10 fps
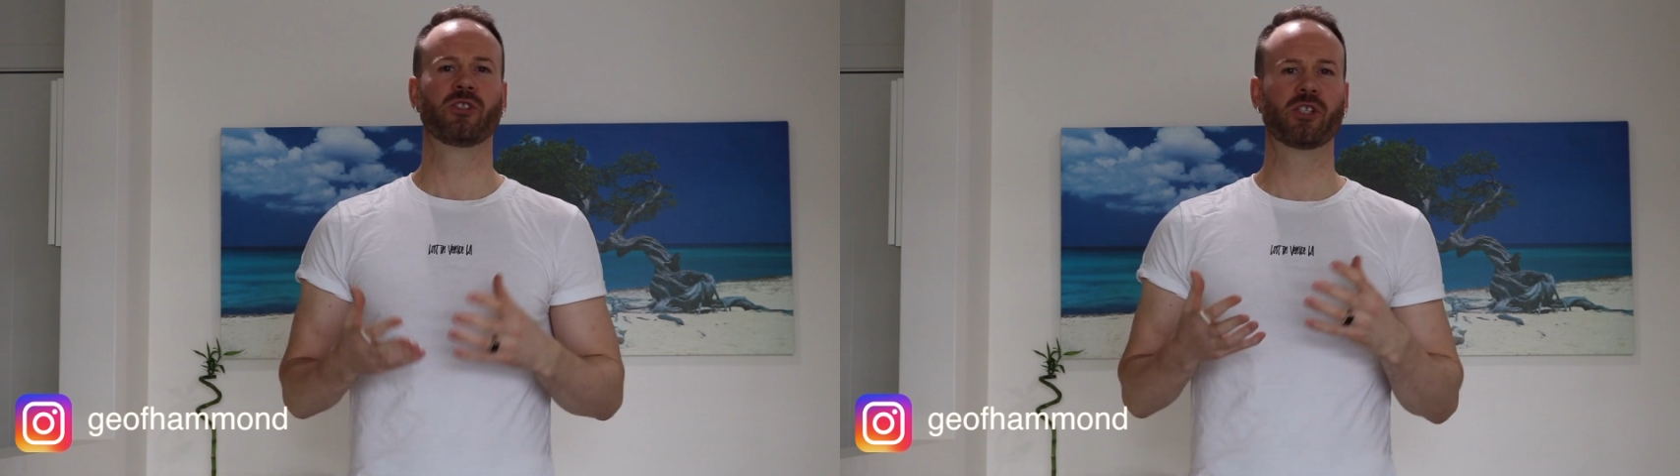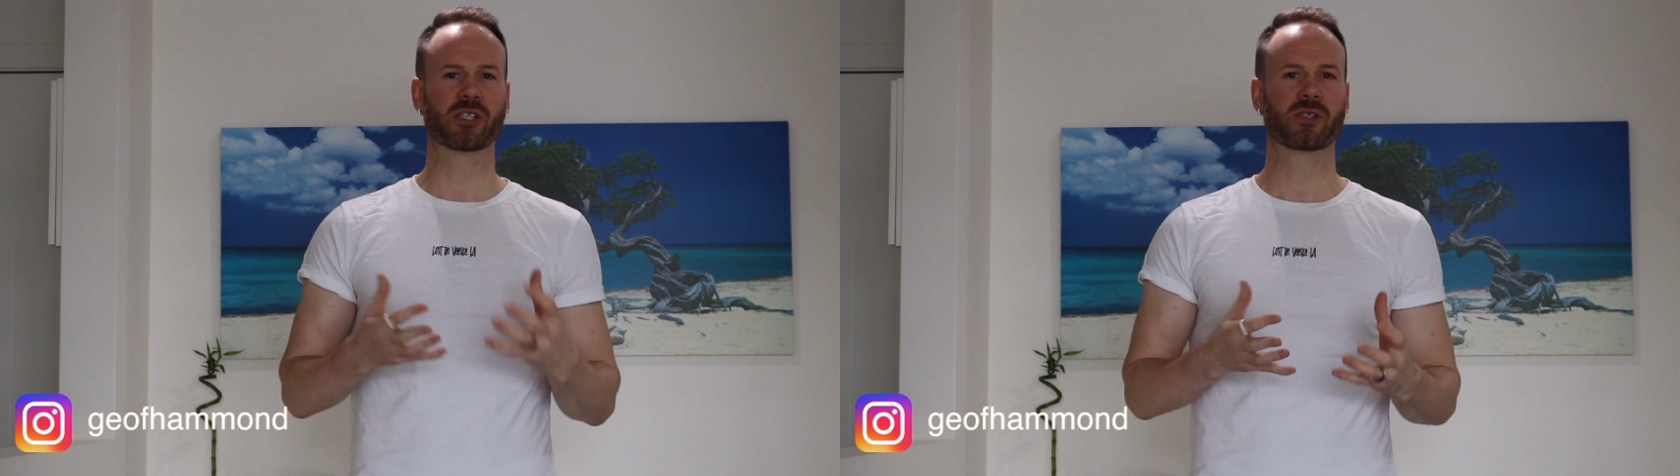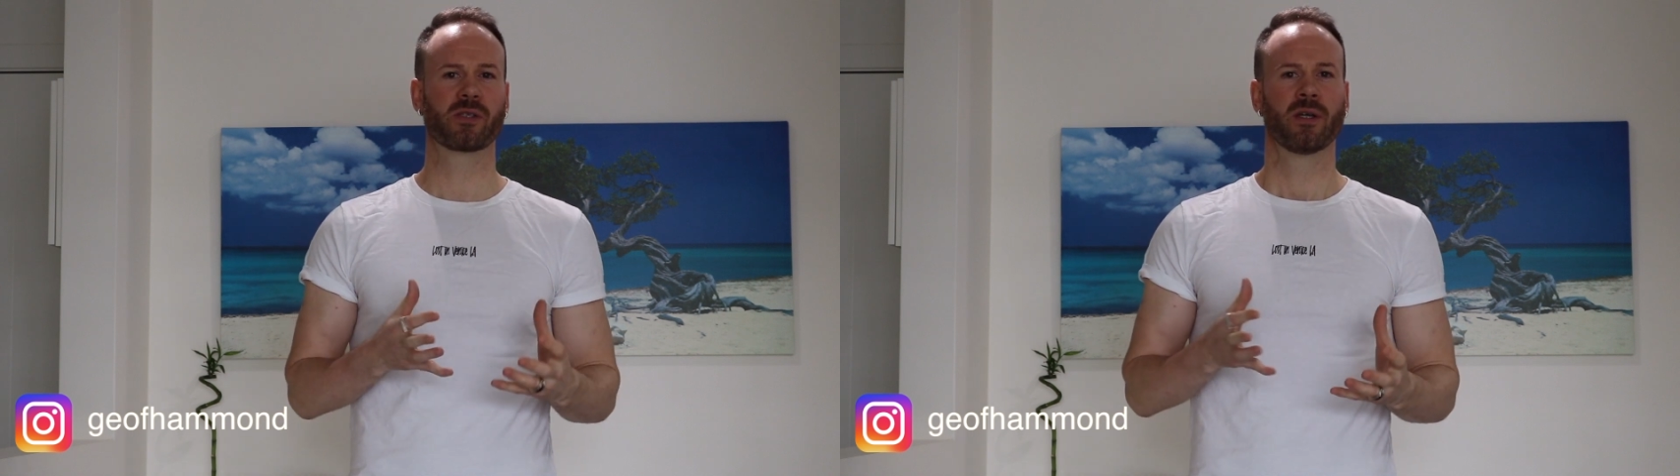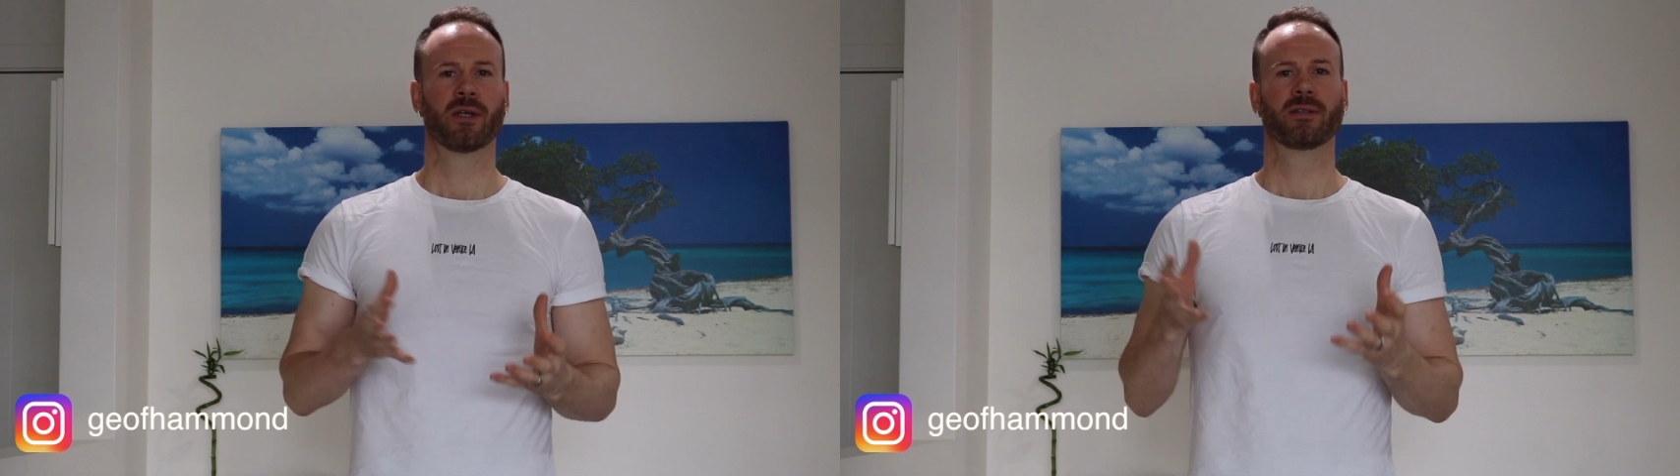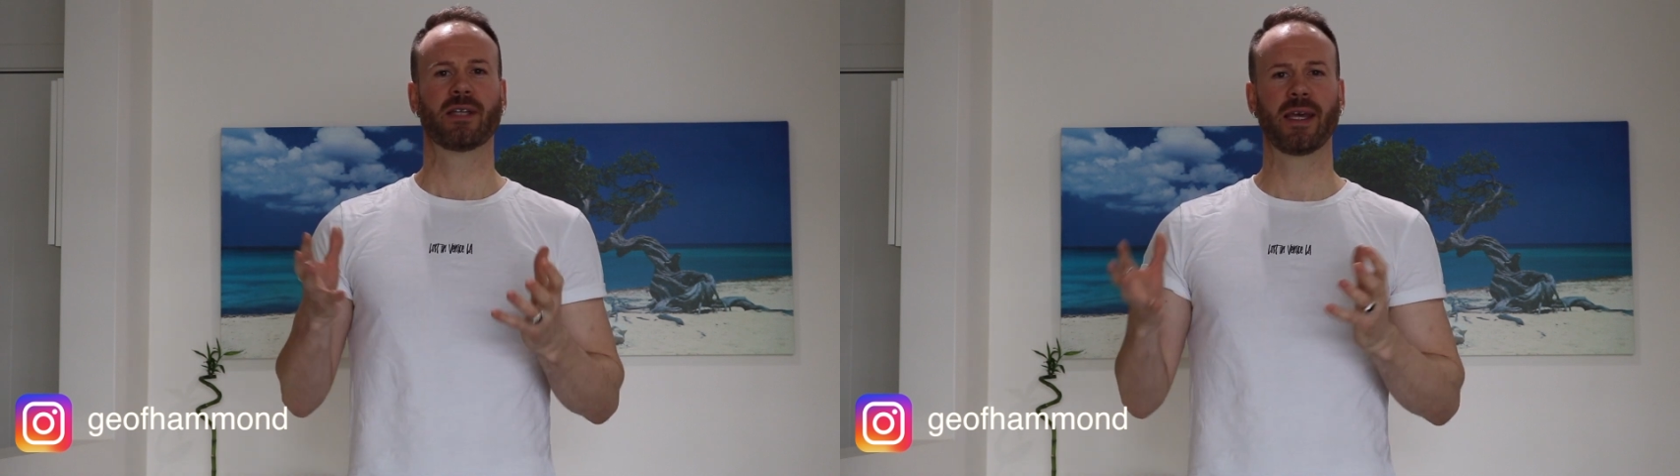just
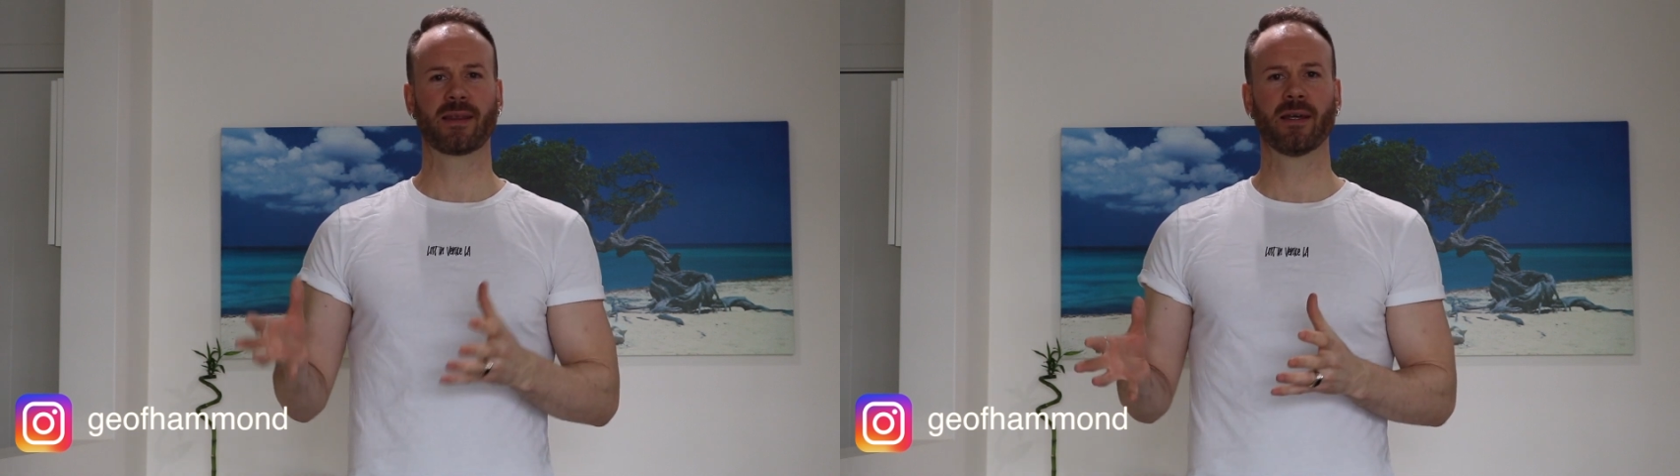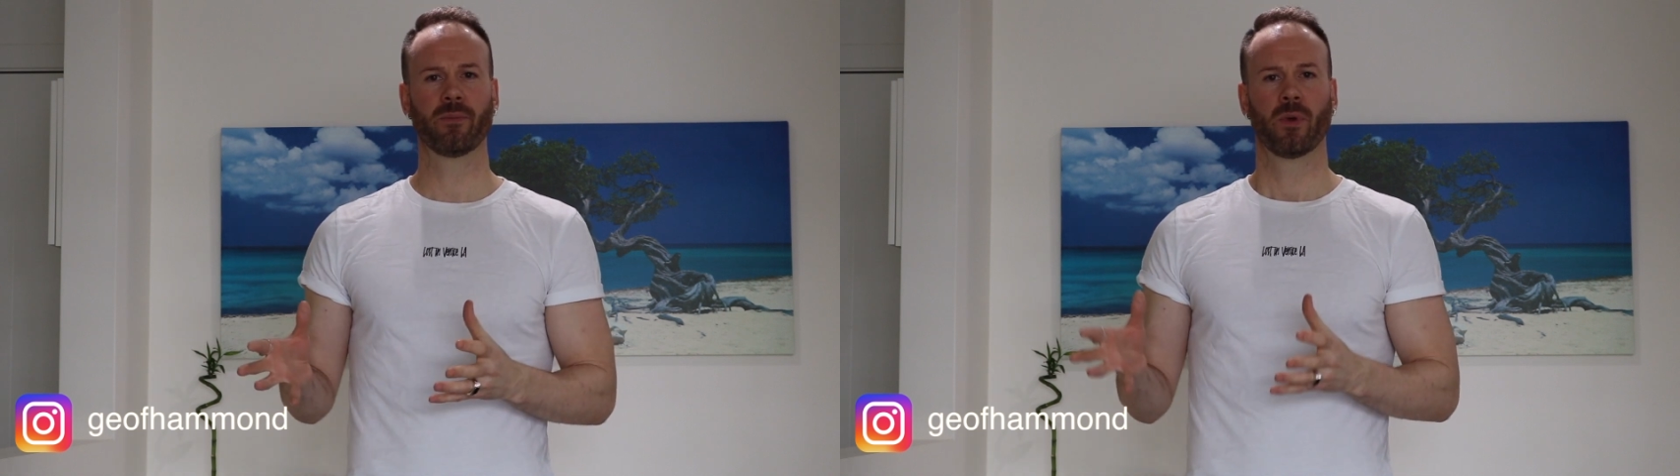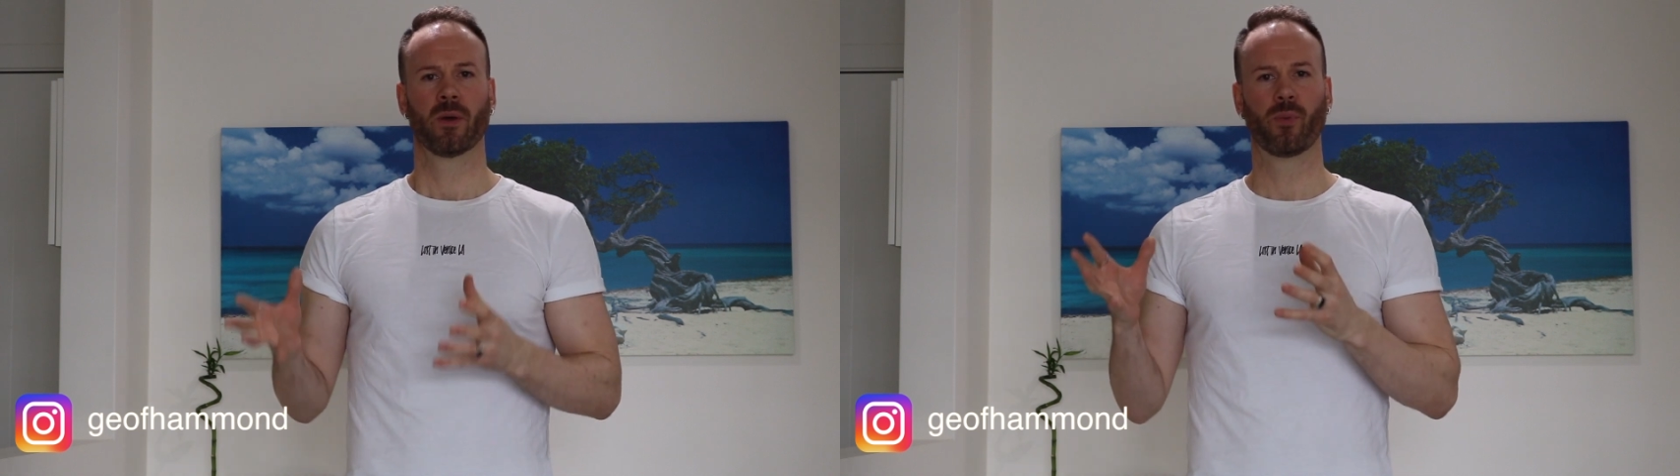take them,